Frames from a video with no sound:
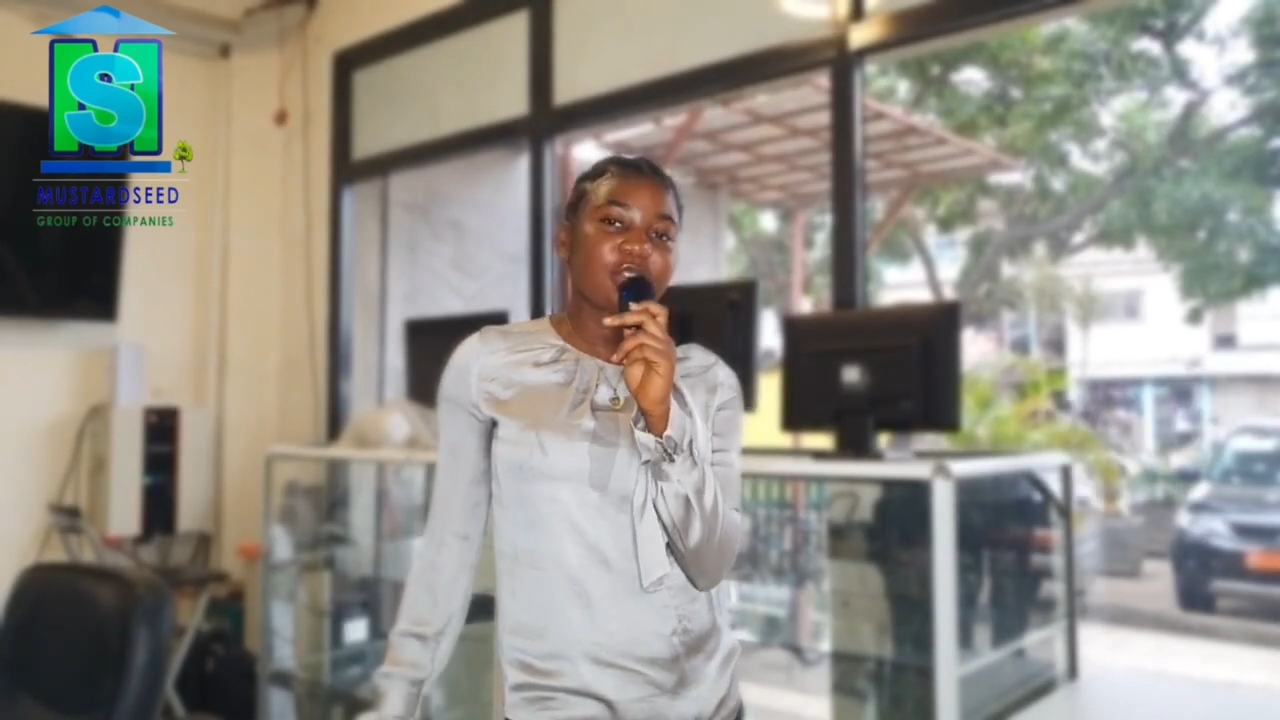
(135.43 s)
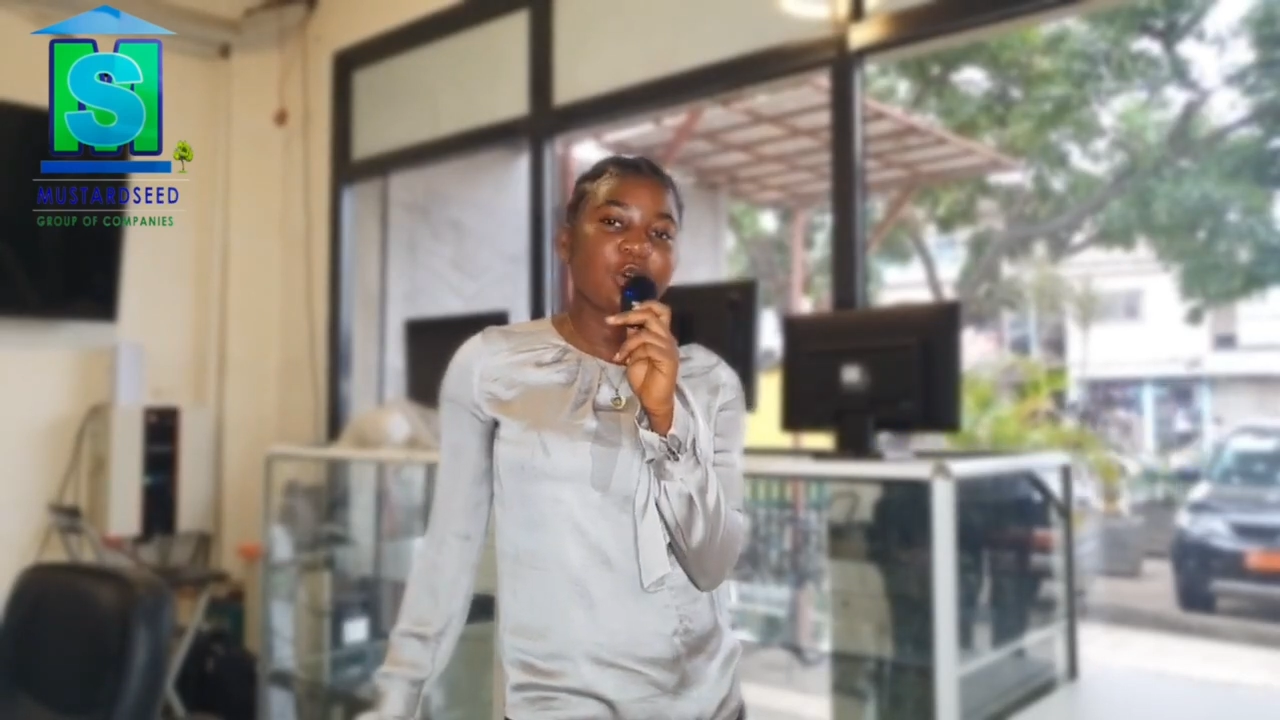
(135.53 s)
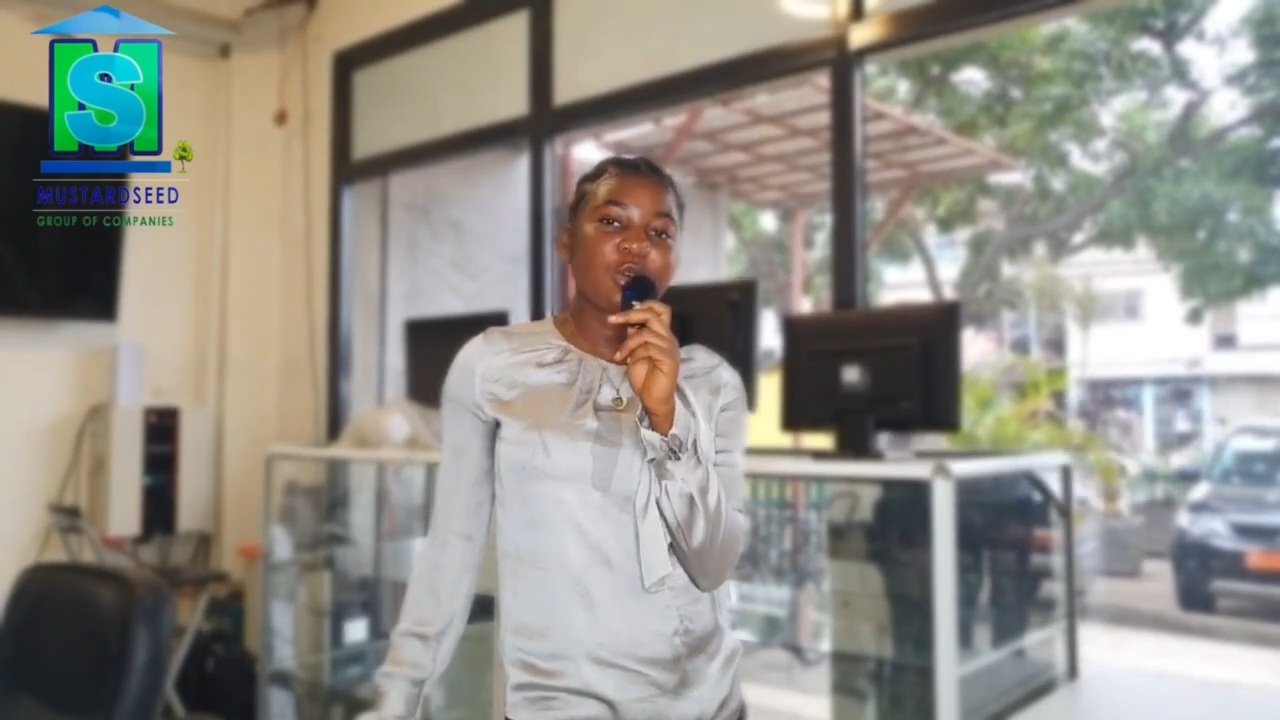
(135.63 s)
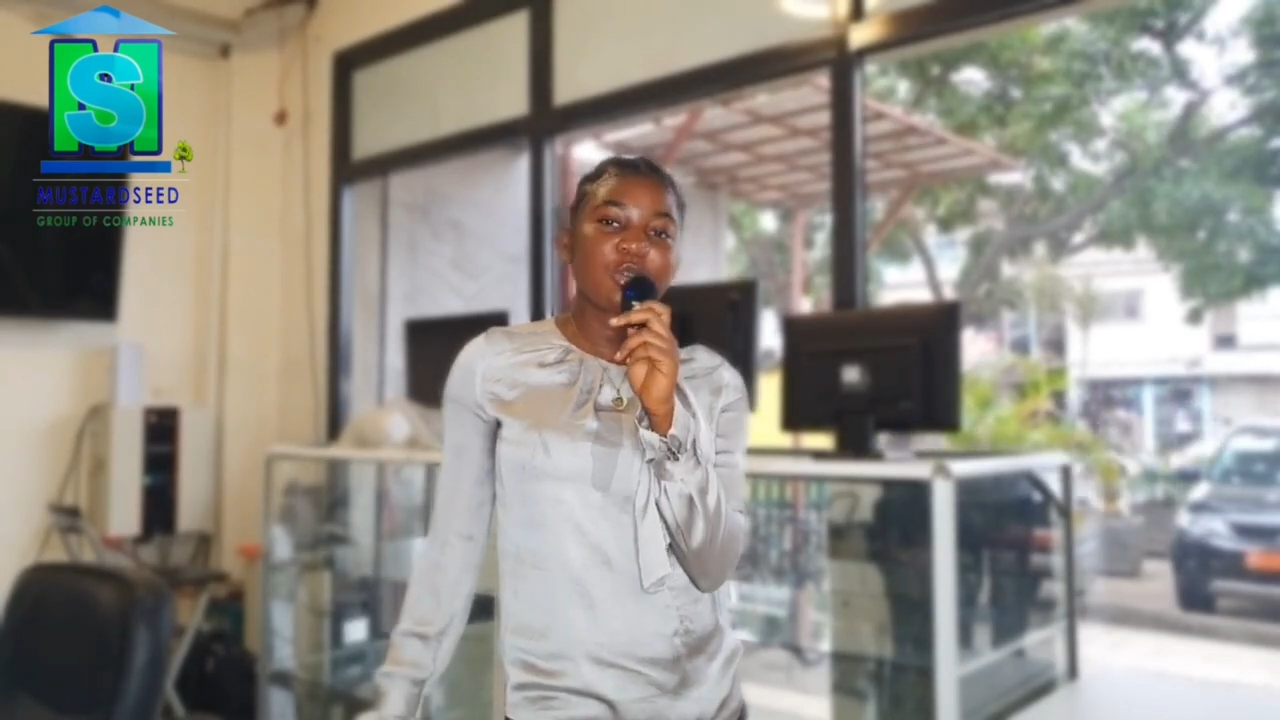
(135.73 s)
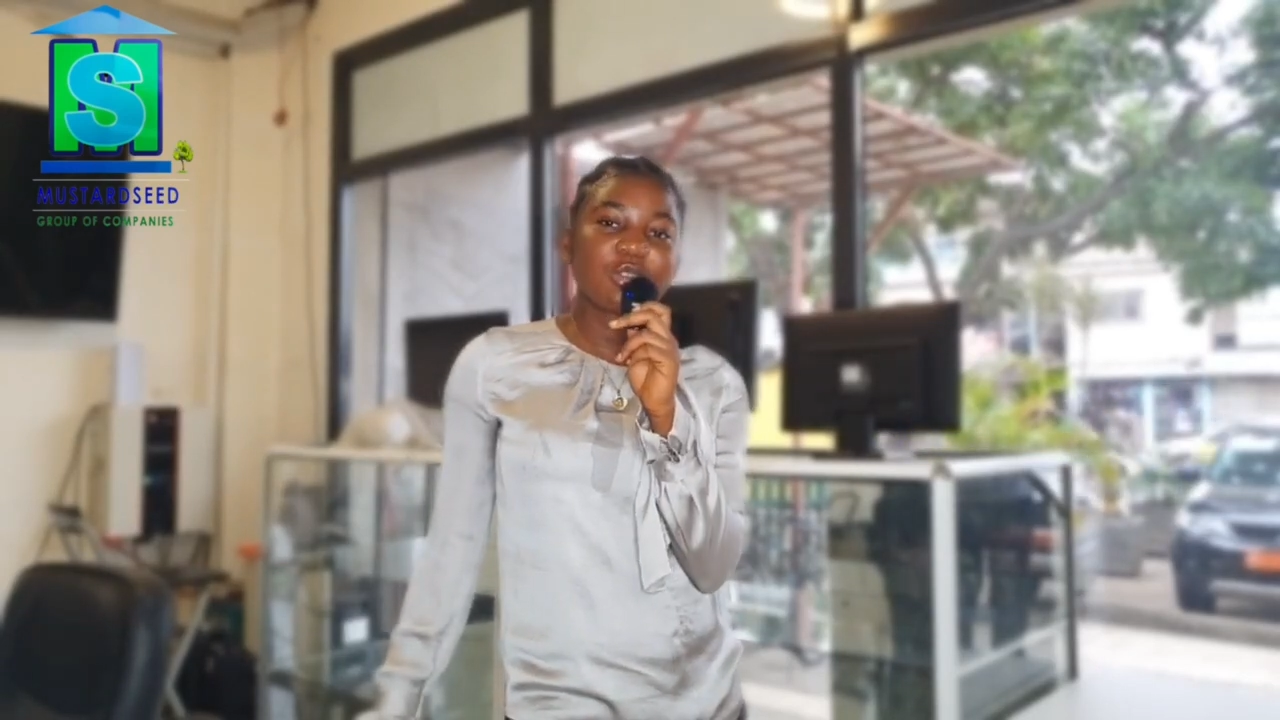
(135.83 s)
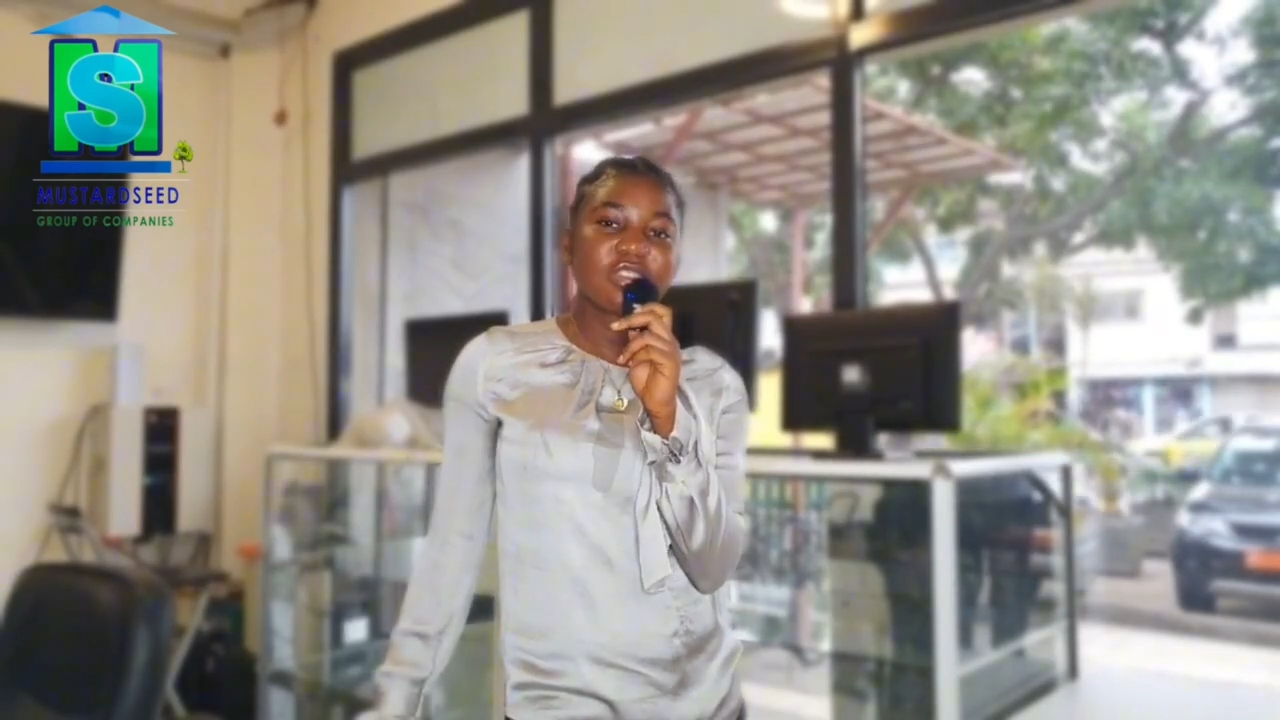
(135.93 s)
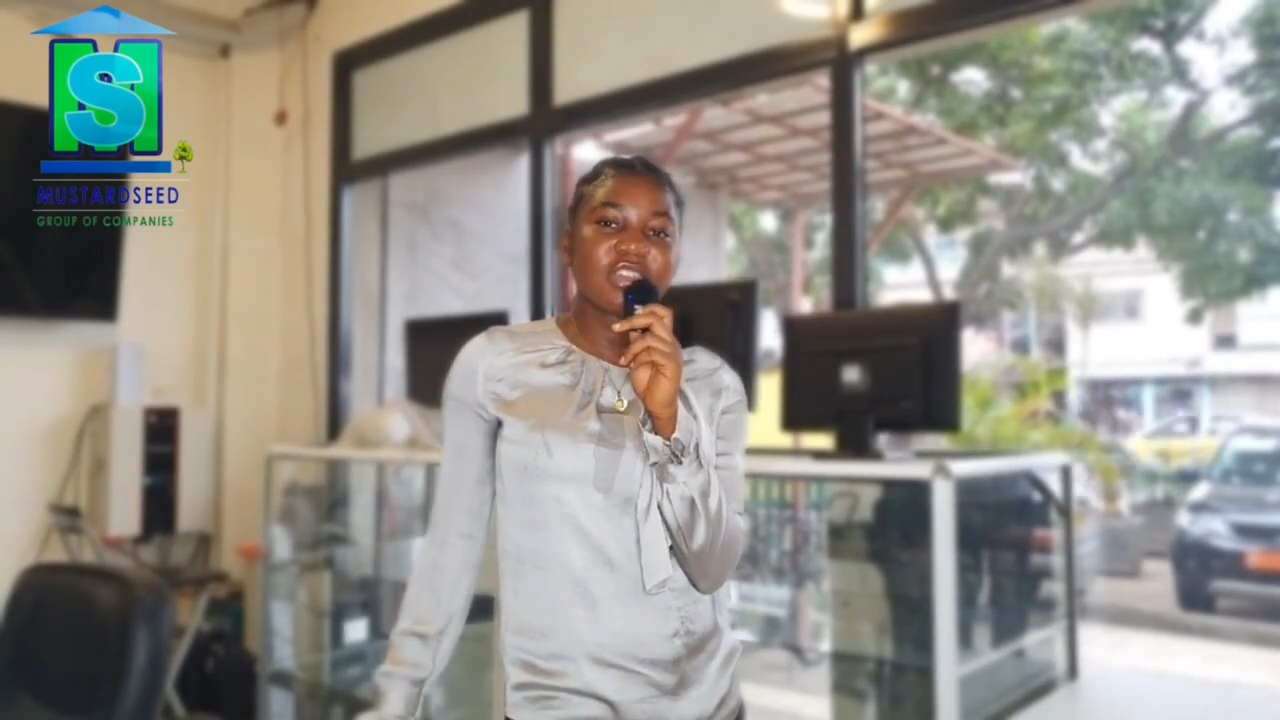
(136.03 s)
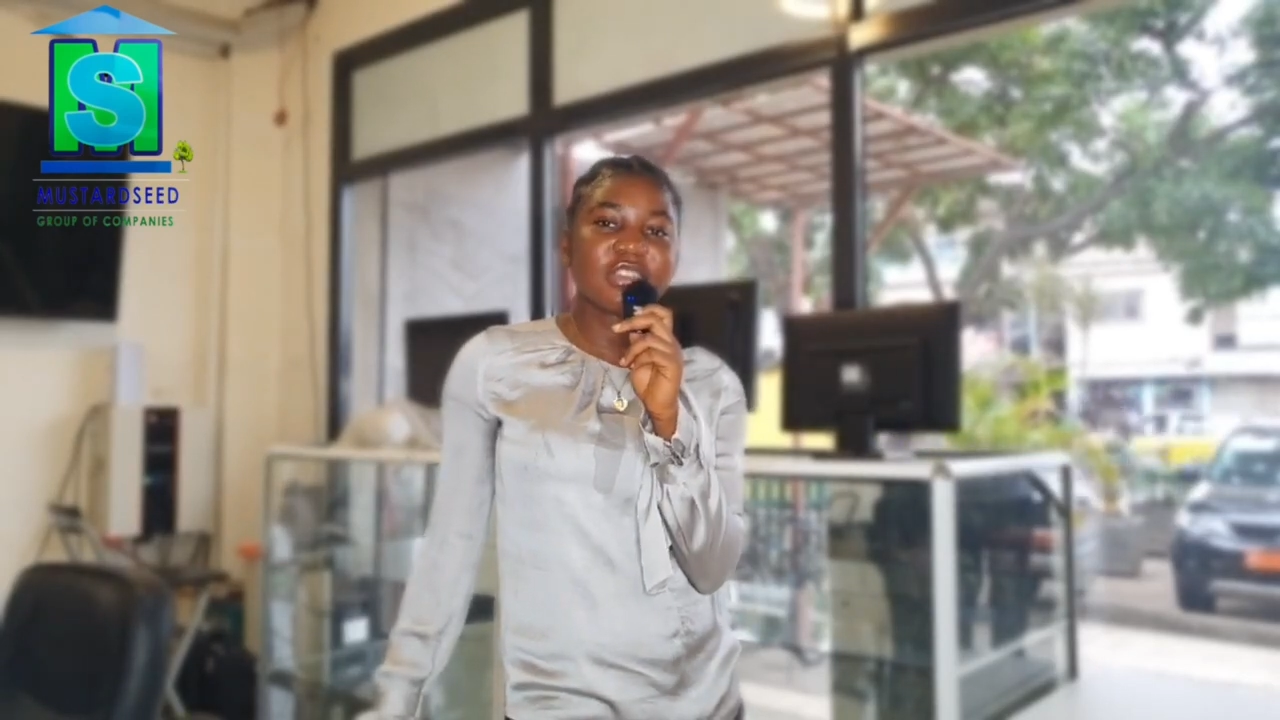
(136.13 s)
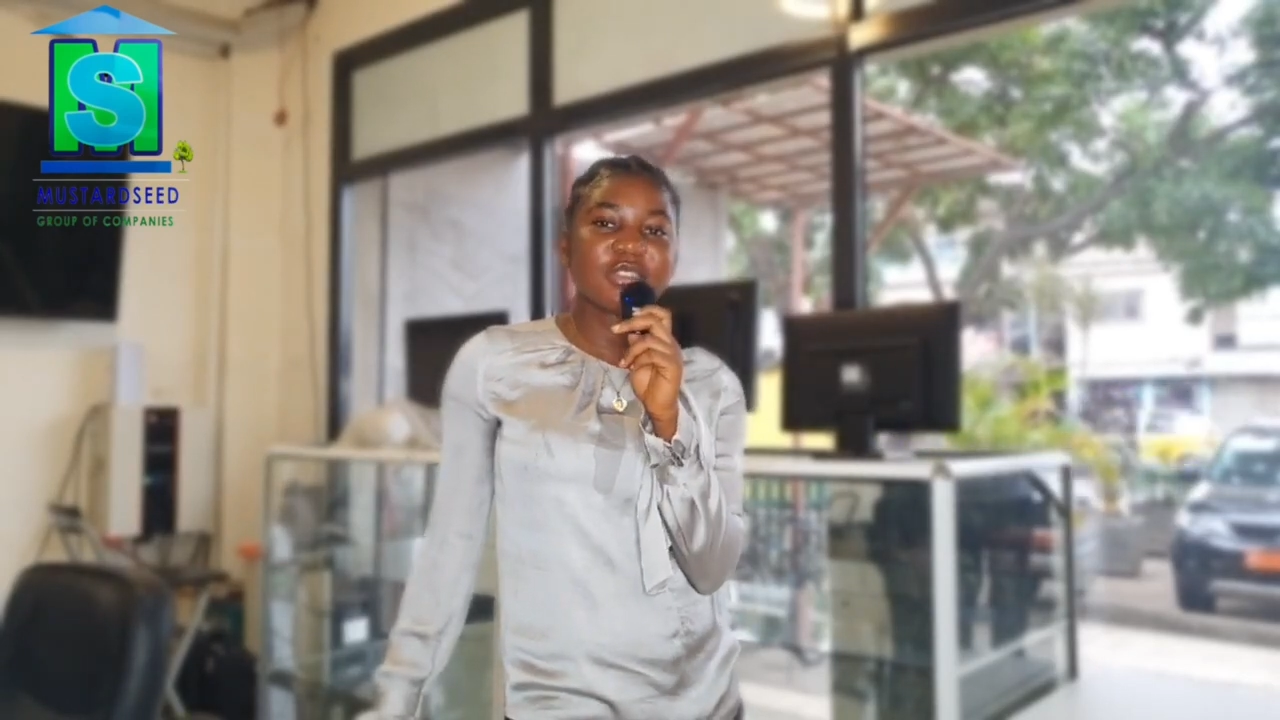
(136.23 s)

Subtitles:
all good things